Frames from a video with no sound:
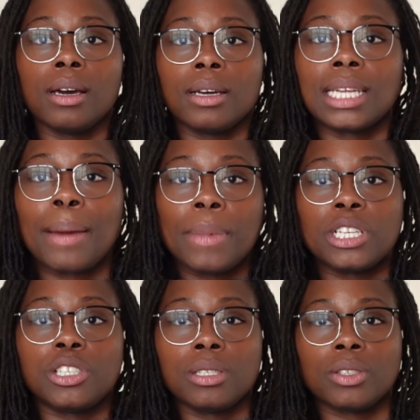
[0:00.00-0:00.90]

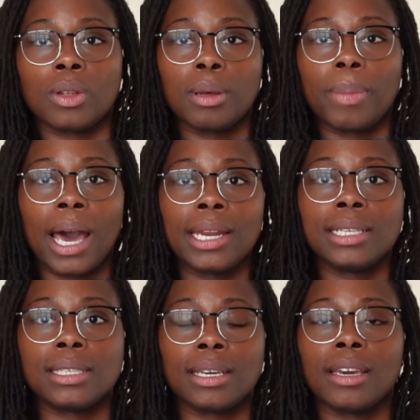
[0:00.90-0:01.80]
dimensions on the
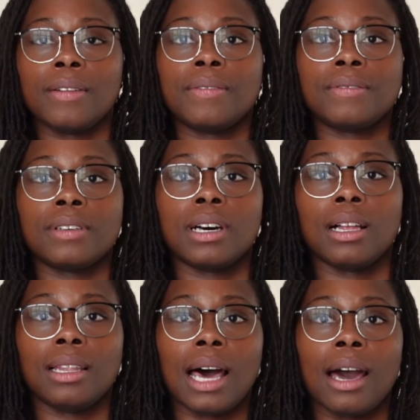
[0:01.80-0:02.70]
body to give
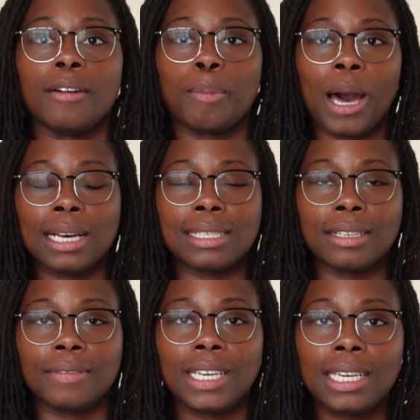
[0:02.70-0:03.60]
a lot of
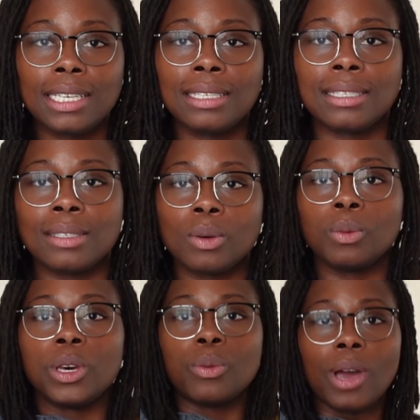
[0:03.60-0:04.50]
positive ease
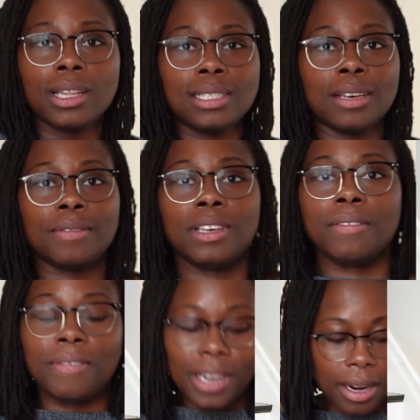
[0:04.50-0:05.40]
with relatively
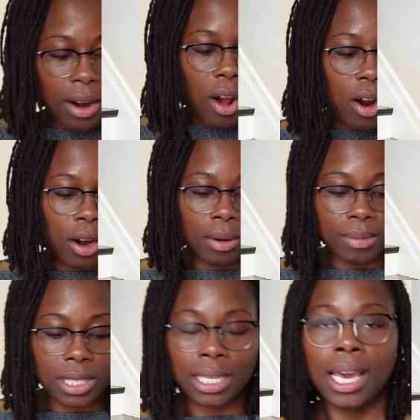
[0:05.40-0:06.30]
fitted
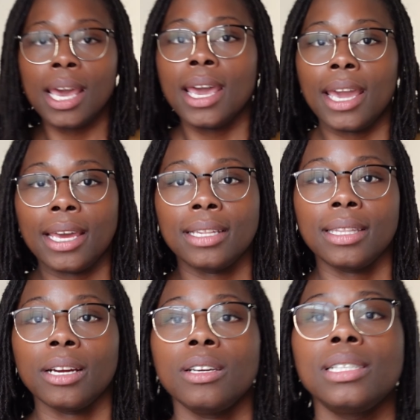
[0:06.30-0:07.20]
arms.
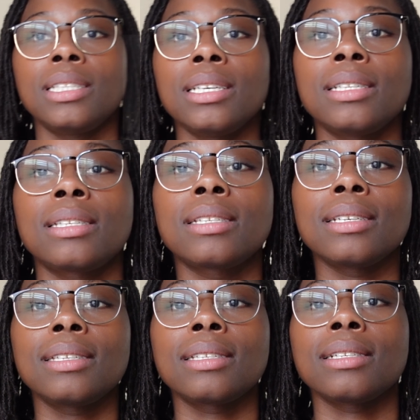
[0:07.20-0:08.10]
And there is this
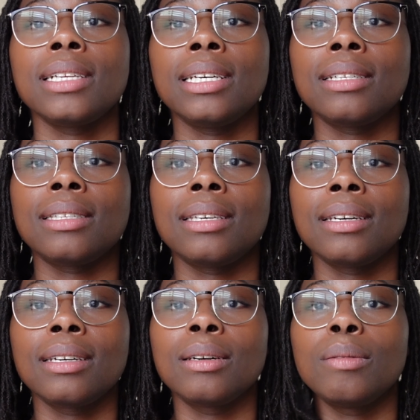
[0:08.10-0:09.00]

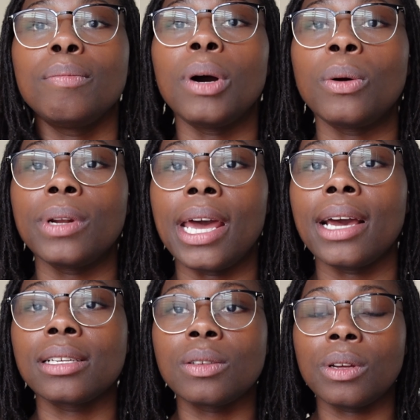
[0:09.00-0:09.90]
slit boat
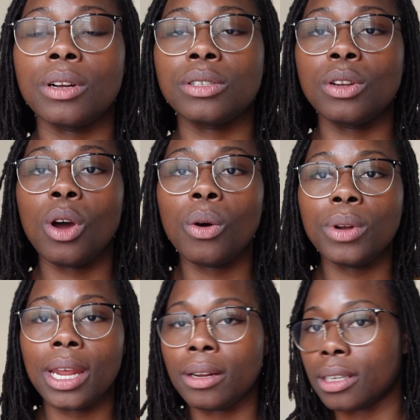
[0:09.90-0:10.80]
neck, so there is no
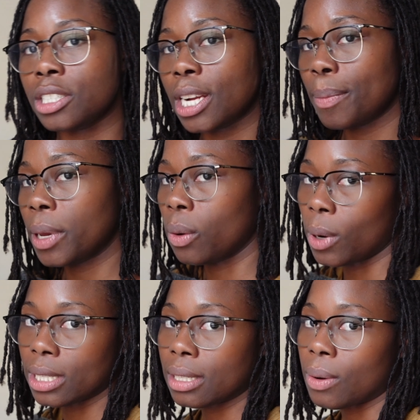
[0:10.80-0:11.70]
neck shaping
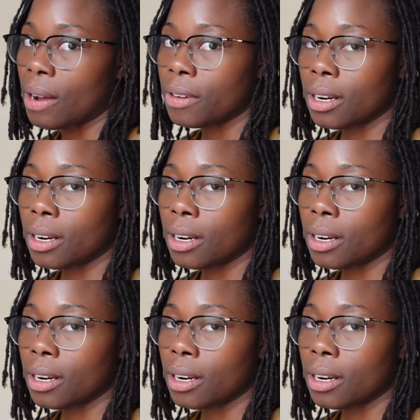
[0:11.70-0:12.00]
whatsoever.